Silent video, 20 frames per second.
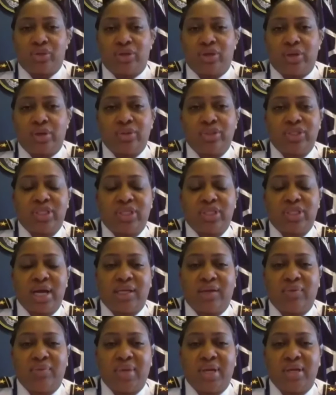So those
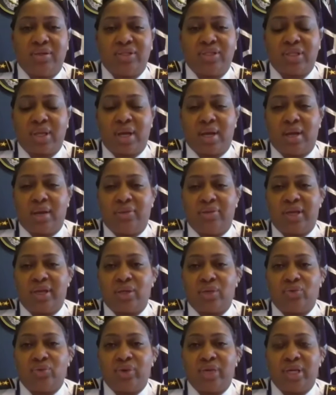documents
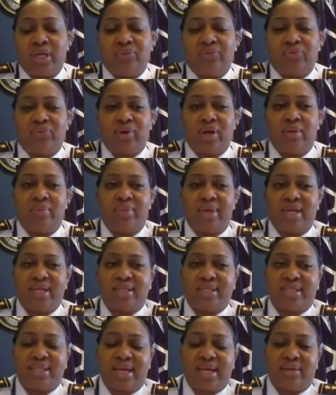that you're reading from
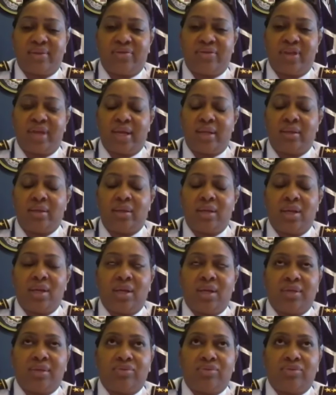that state that